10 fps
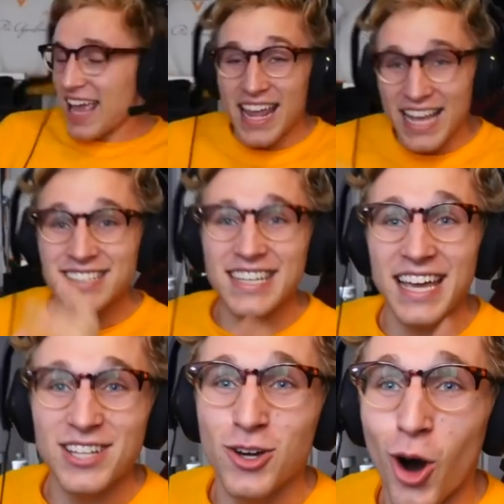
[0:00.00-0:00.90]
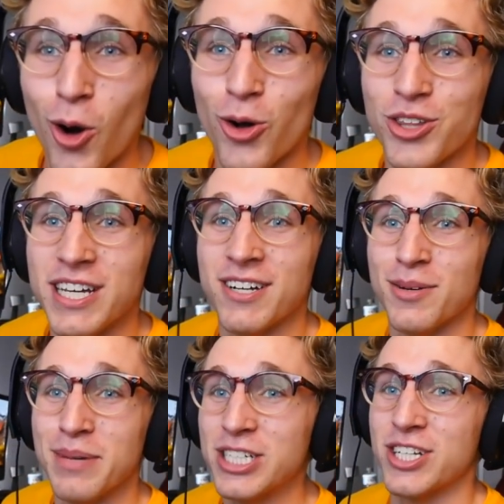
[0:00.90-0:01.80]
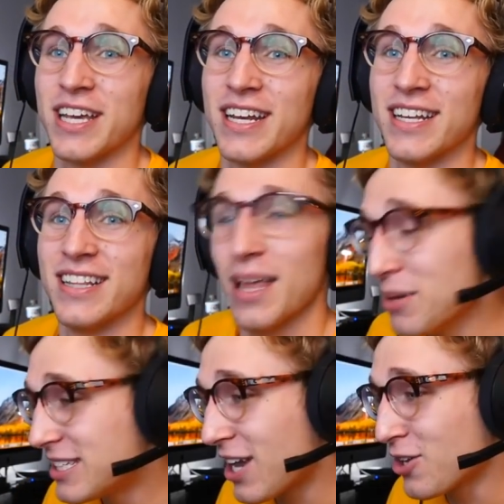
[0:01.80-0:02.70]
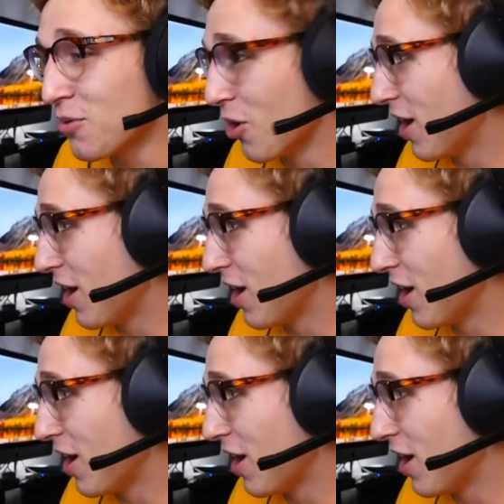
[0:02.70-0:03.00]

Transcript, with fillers: And it's getting cold here in Michigan. Let me tell you